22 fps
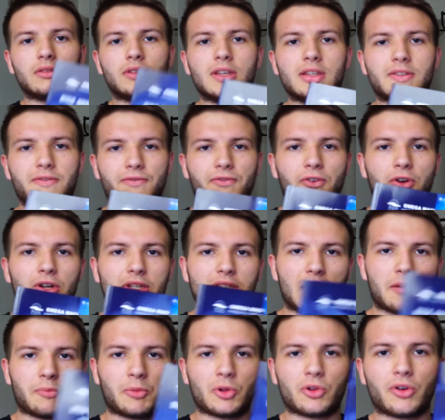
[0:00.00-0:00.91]
this, for
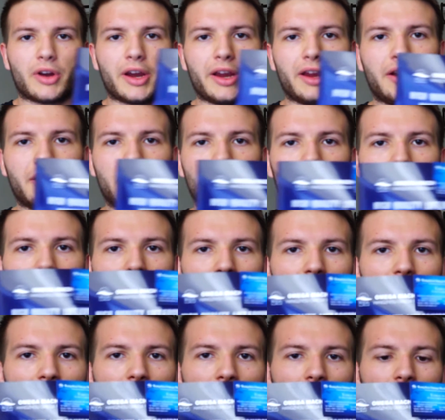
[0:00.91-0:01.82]
example, right here,
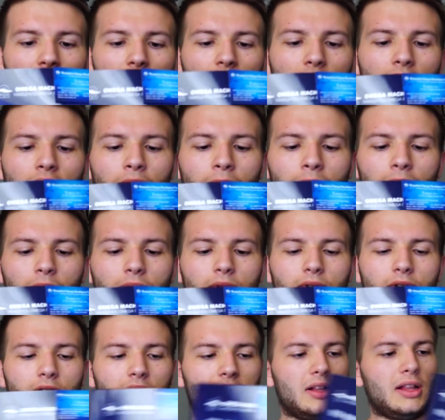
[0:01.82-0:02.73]

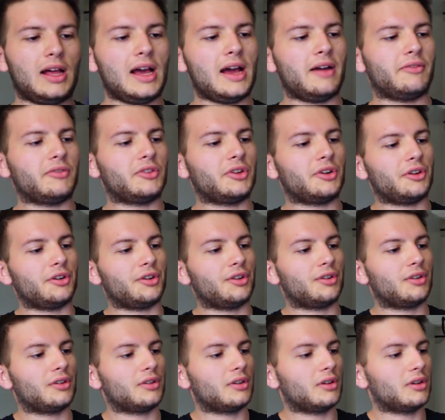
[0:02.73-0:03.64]
they'll have
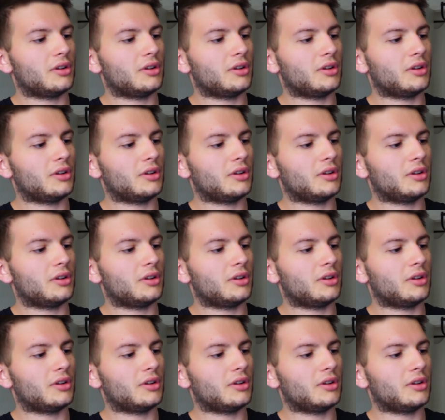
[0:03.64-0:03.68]
their